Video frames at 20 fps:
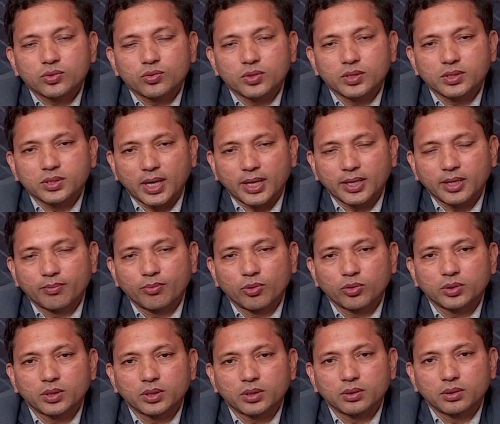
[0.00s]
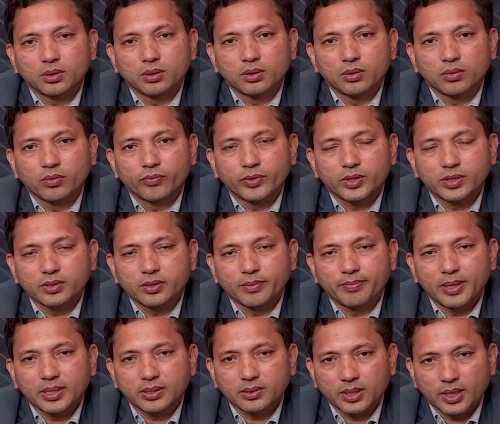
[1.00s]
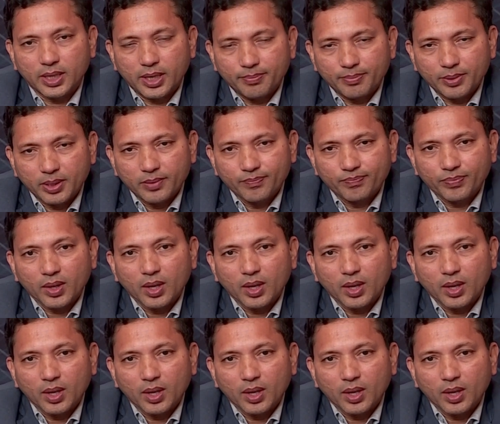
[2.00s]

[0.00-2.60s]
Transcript: to decide about which is the best therapy.